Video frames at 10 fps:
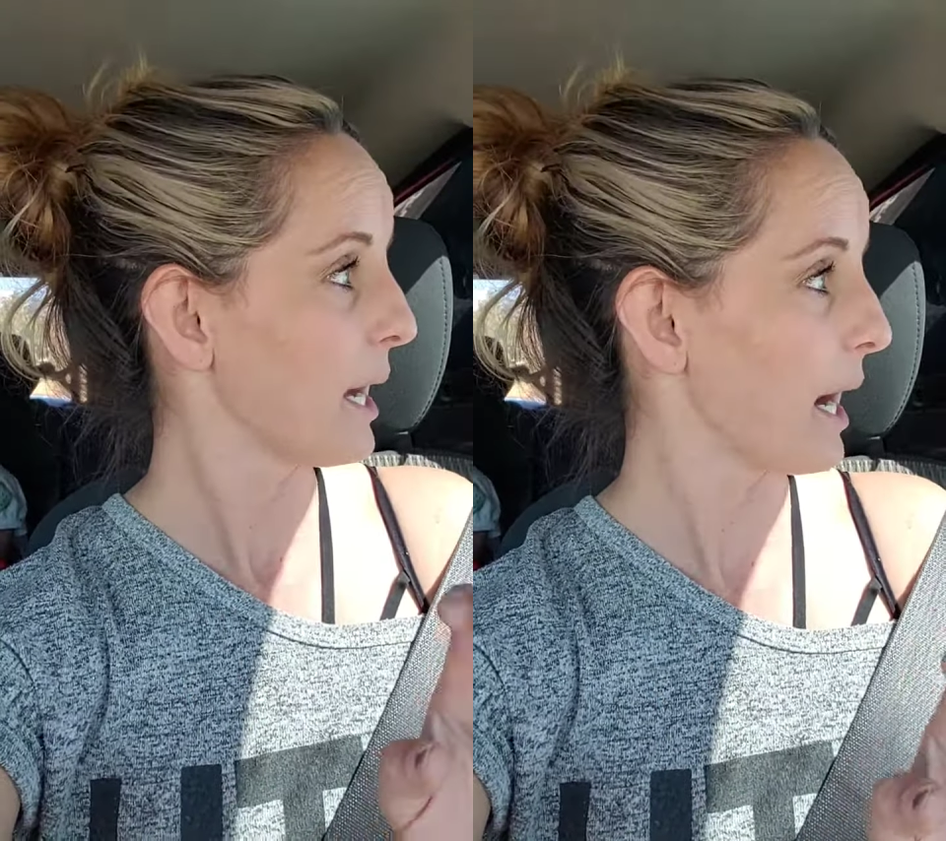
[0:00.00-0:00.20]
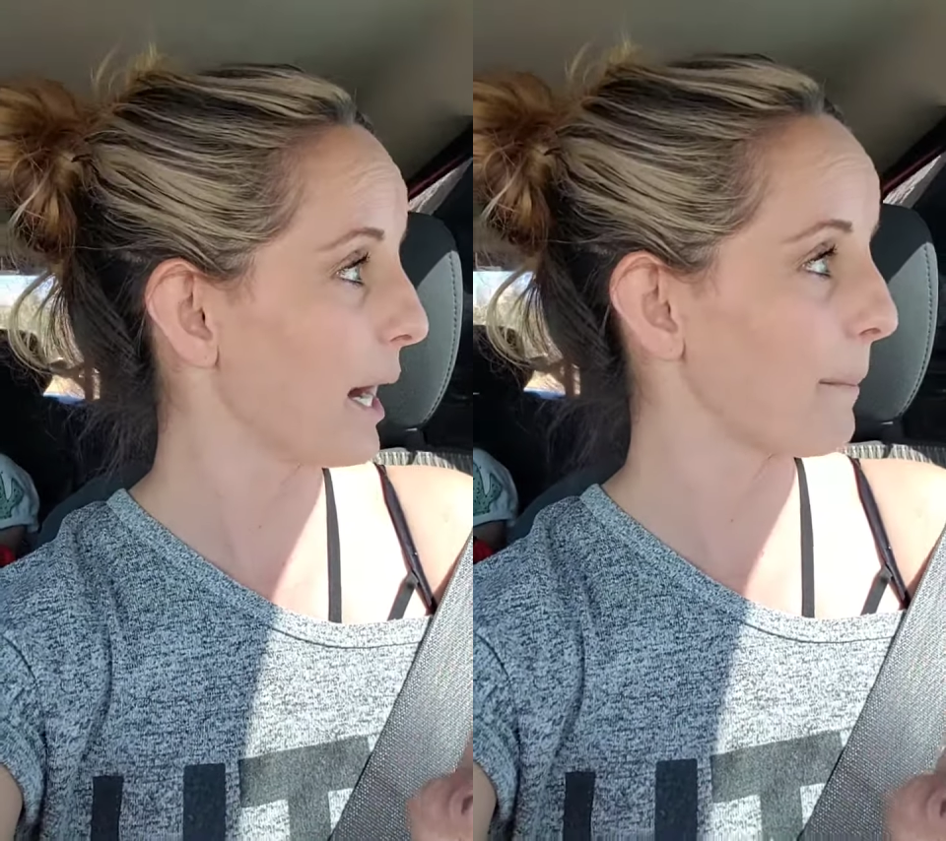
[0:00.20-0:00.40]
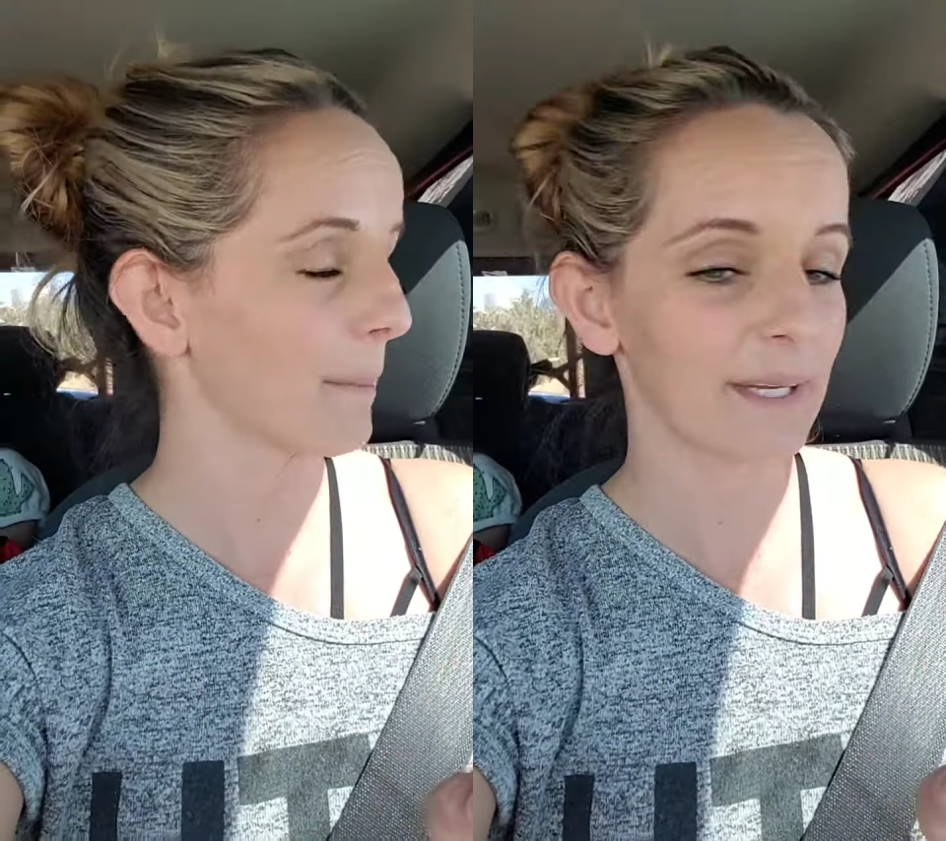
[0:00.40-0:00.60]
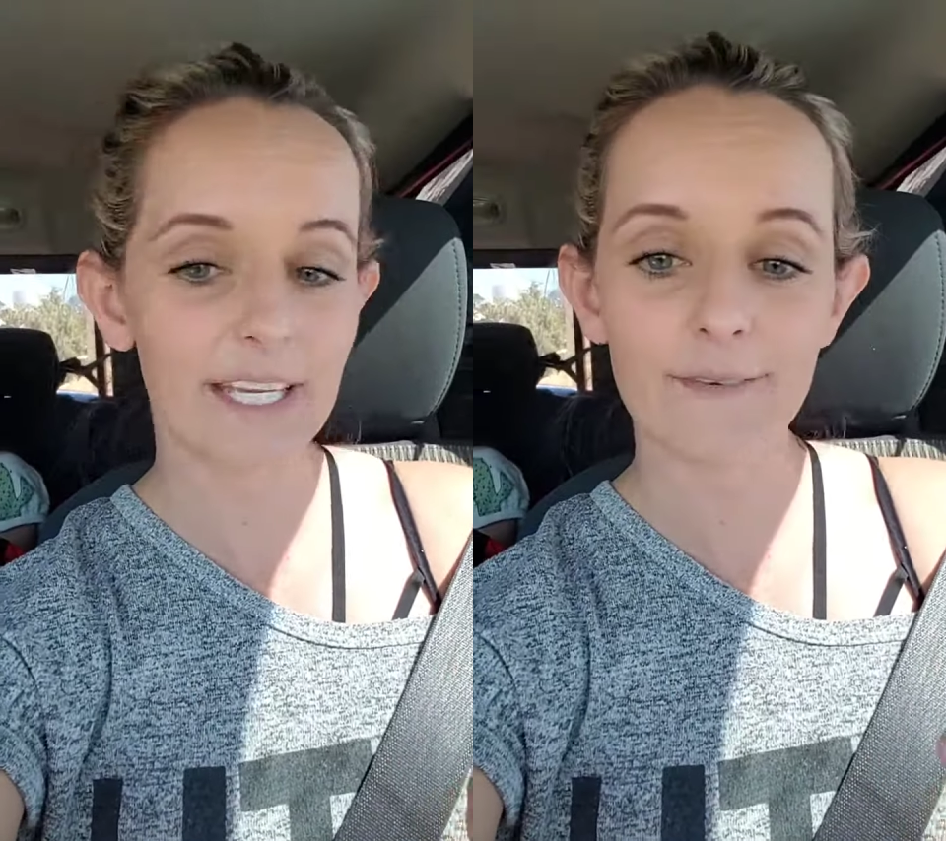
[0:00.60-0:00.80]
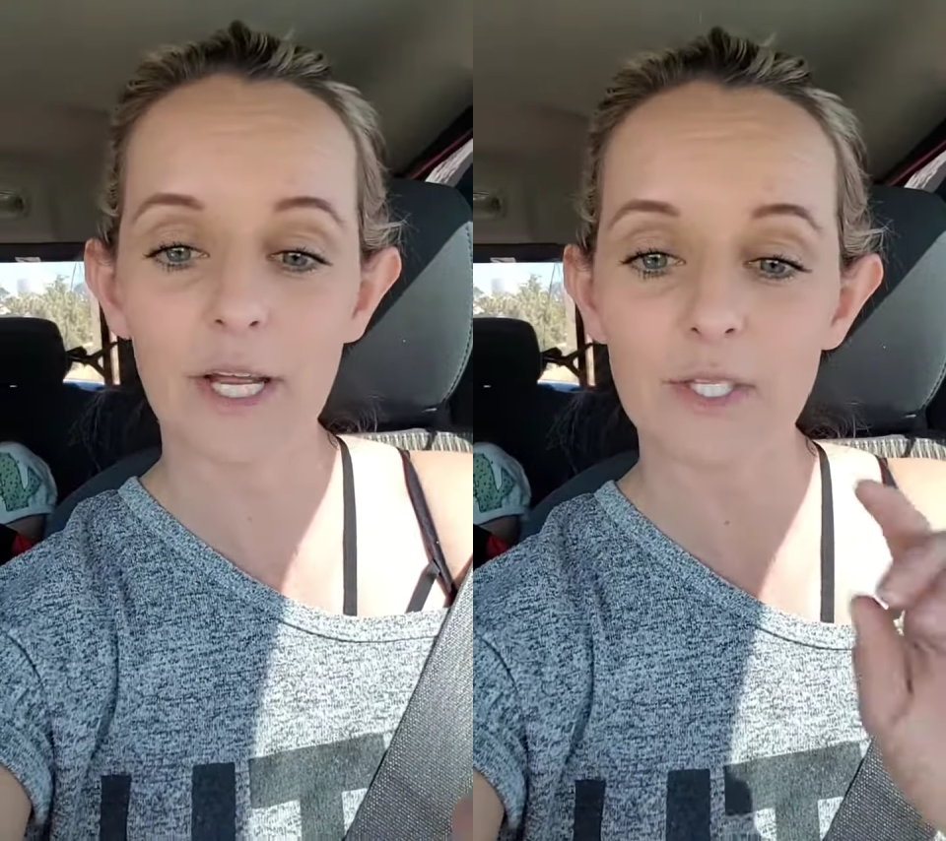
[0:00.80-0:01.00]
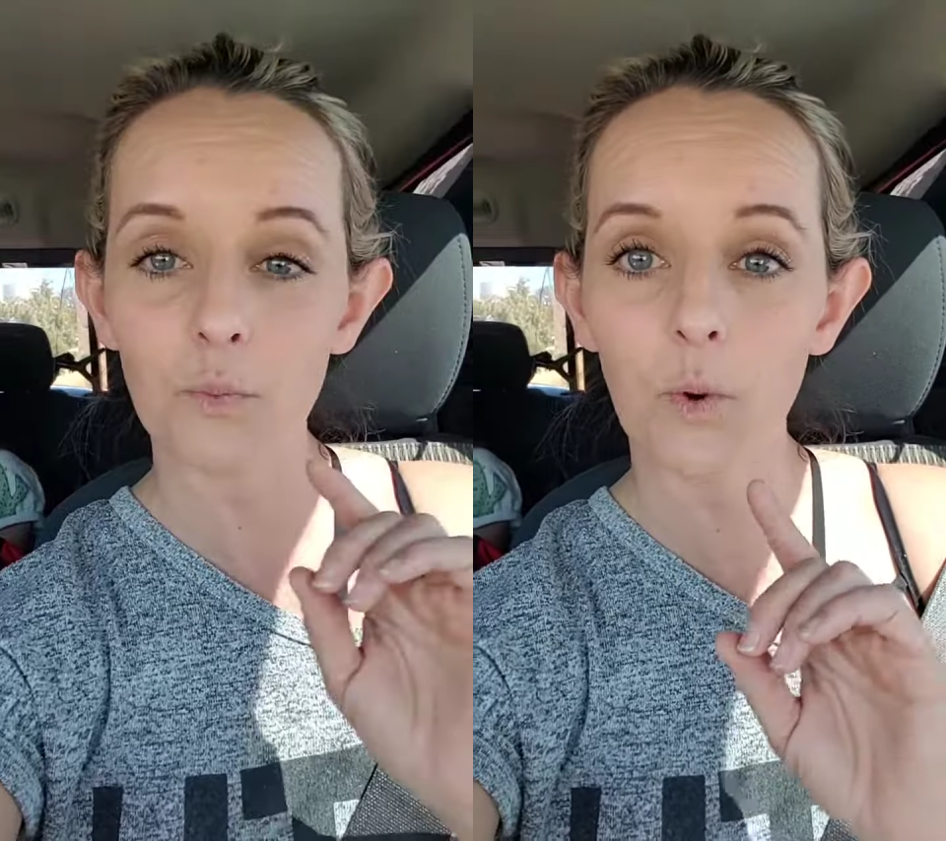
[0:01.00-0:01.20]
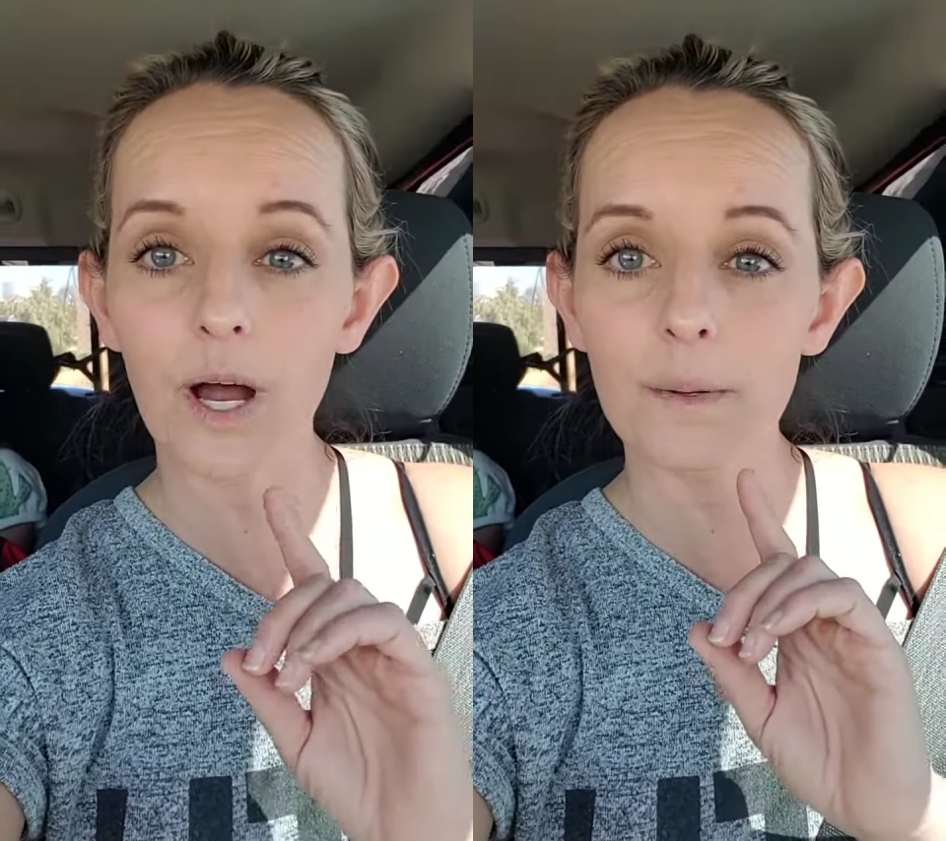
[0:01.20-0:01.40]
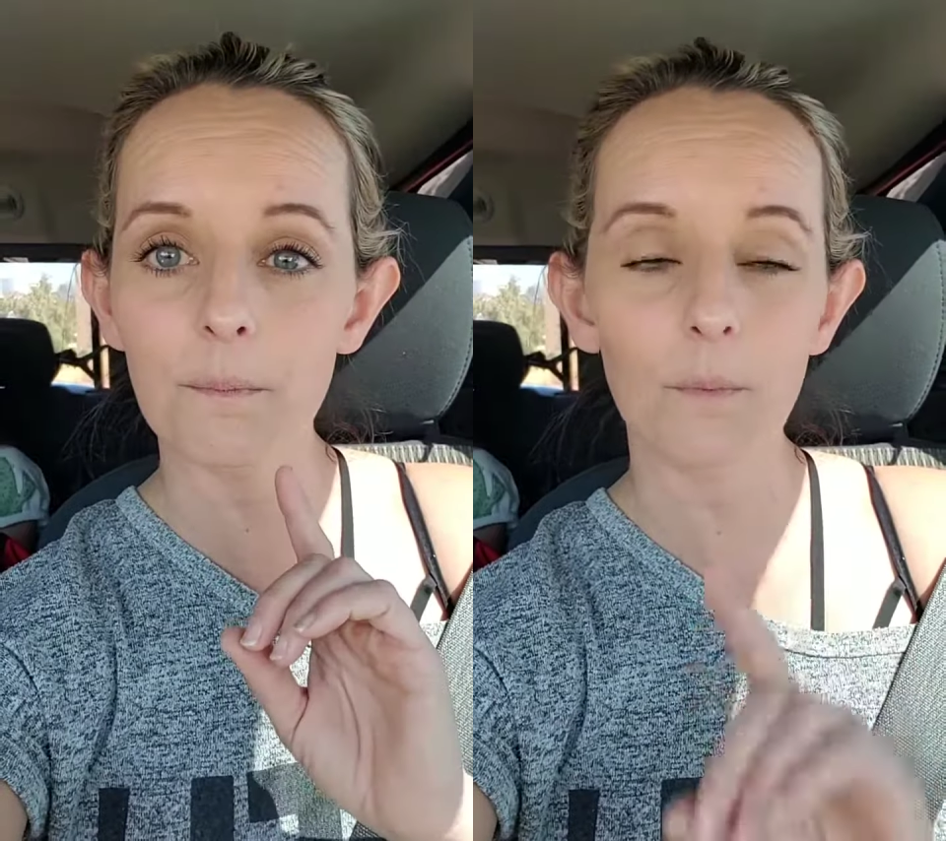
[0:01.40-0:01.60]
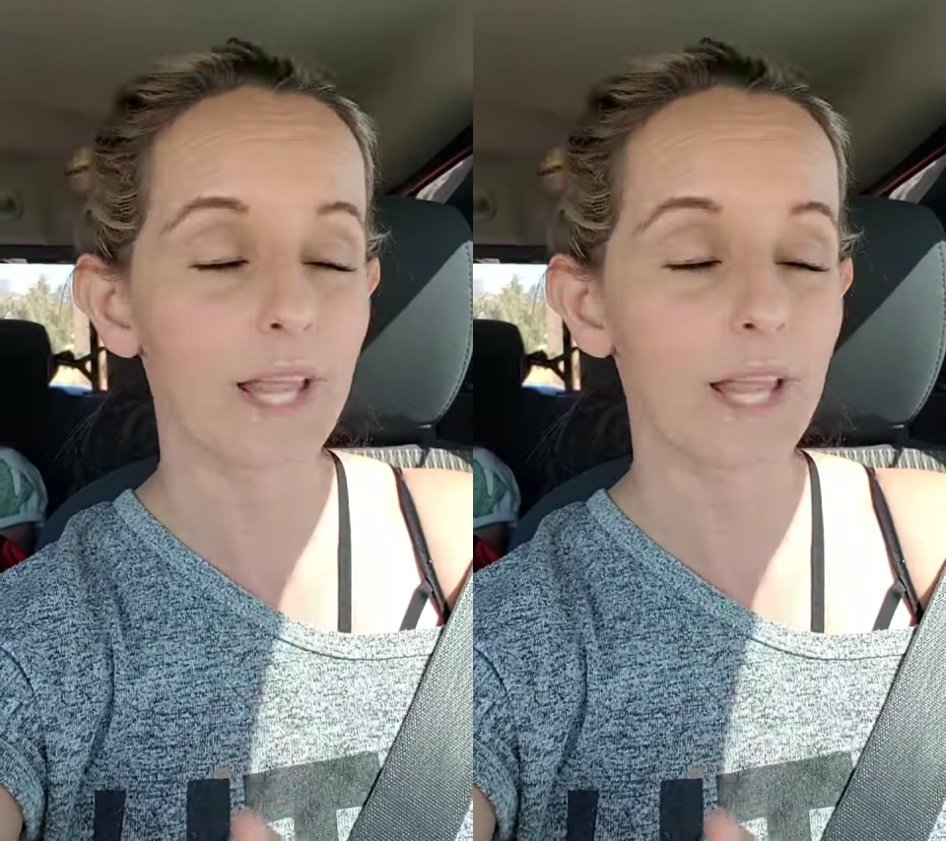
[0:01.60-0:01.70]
Um, I'm going to give you guys one